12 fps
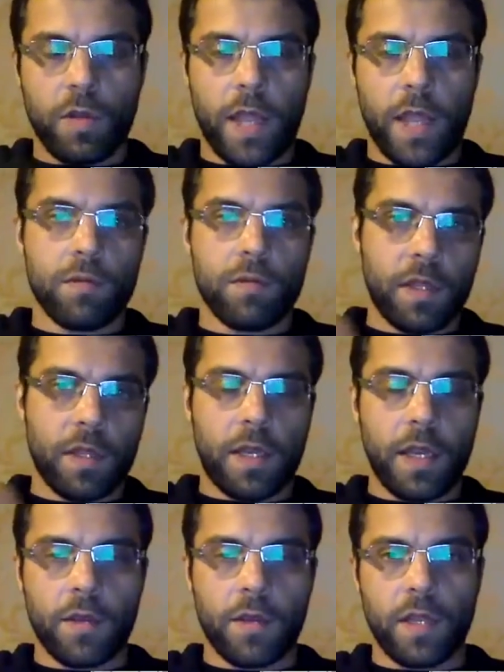down and then
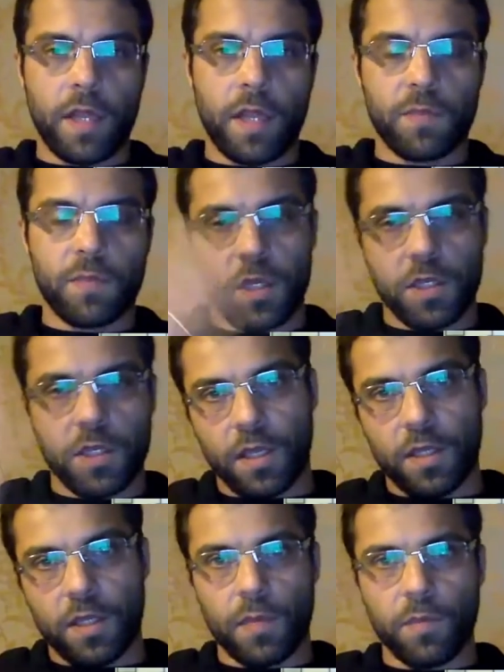click on the next page and
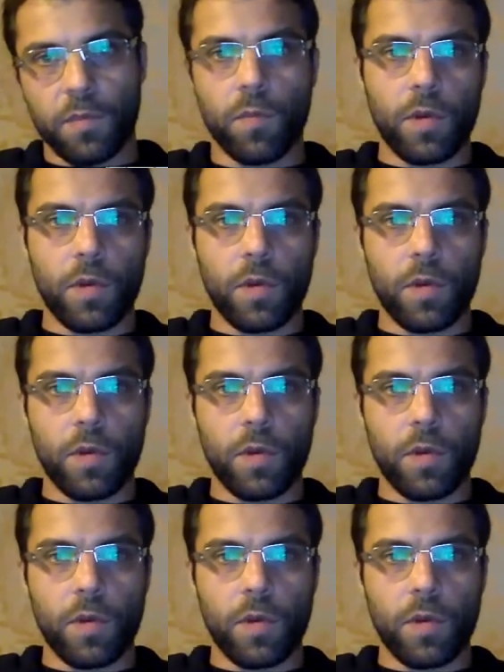get 10 more